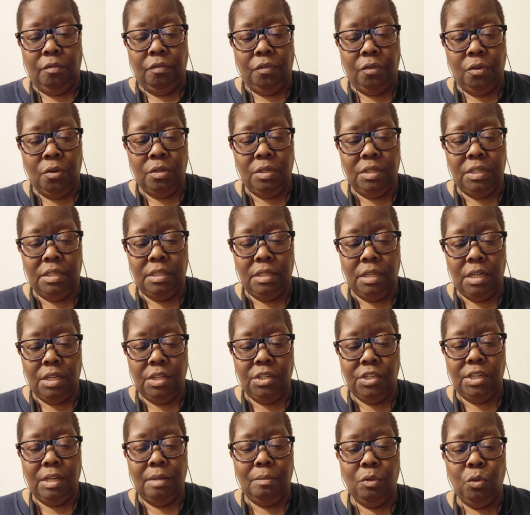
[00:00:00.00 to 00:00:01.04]
first
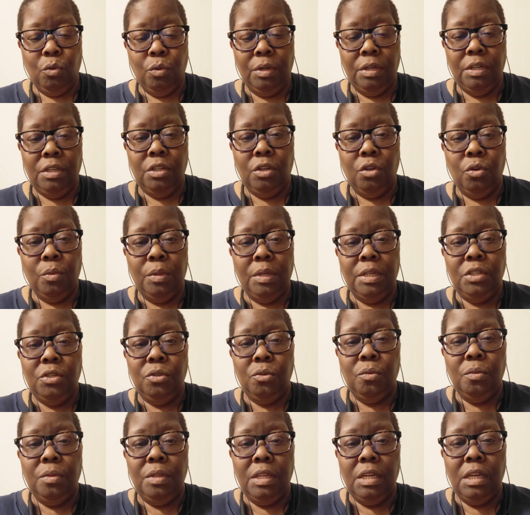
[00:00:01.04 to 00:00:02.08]
stitch, and I'm going to go
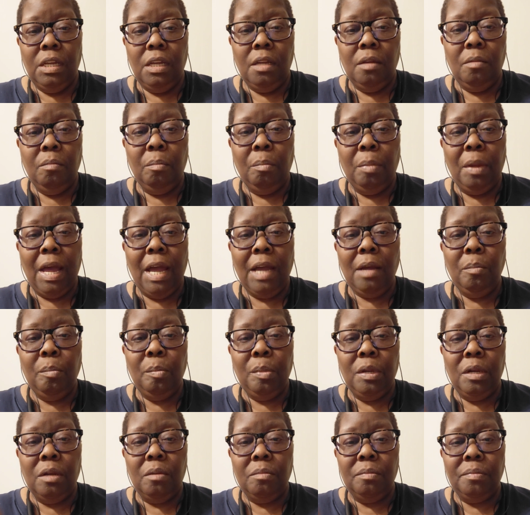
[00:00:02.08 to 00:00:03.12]
into the back
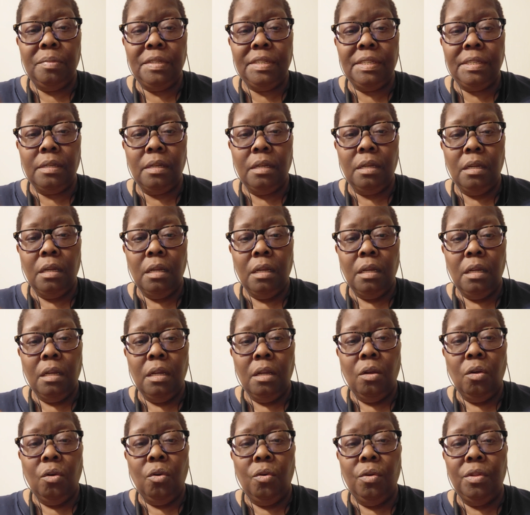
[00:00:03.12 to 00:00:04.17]
bumps
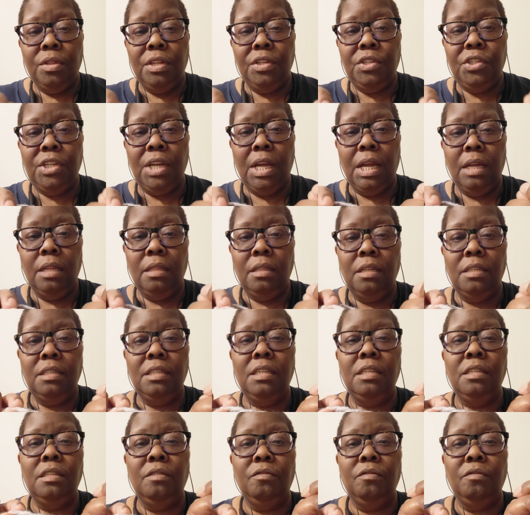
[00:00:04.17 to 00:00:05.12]
on the chain. This is